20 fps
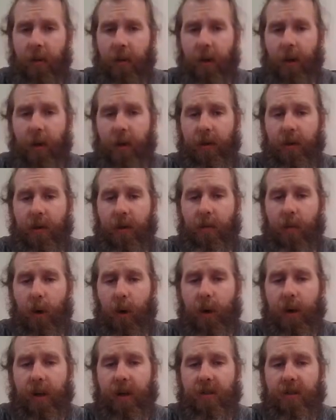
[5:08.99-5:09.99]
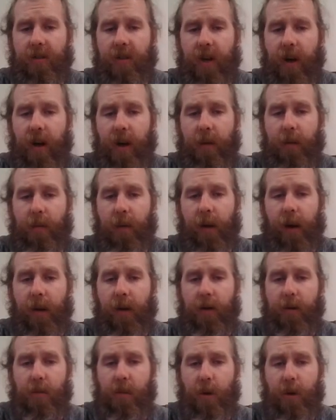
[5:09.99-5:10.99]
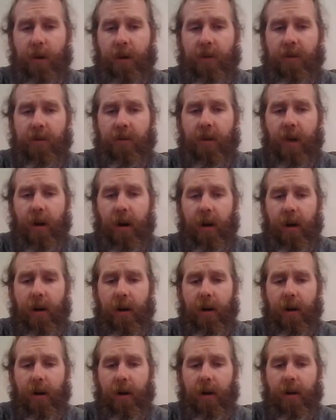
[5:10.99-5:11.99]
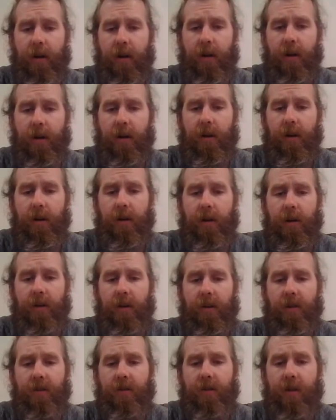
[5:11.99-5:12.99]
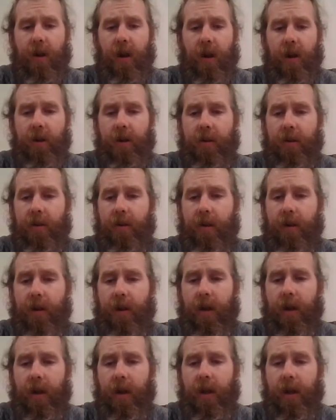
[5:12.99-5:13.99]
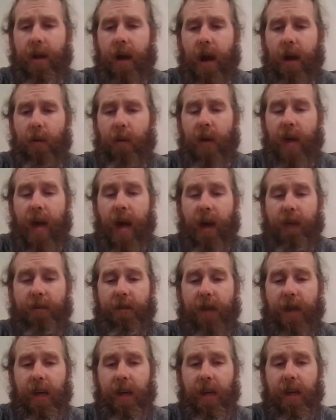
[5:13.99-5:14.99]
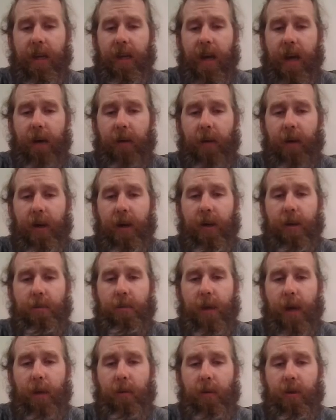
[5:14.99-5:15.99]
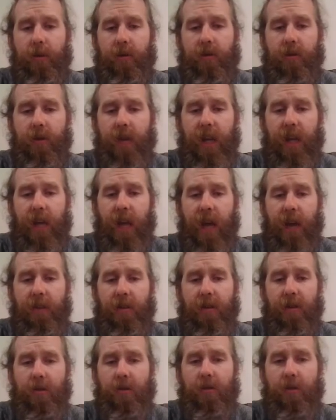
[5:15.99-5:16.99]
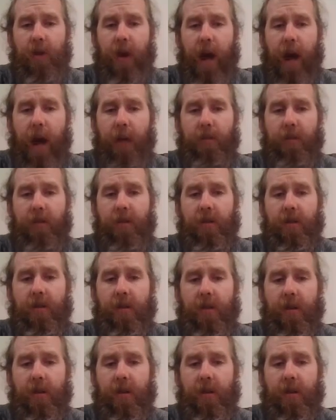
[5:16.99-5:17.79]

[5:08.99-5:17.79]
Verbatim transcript: We go with the Morning Star, brand new Morning Star. Discard. Now we have Key. Now we're going to be able to negate those traps.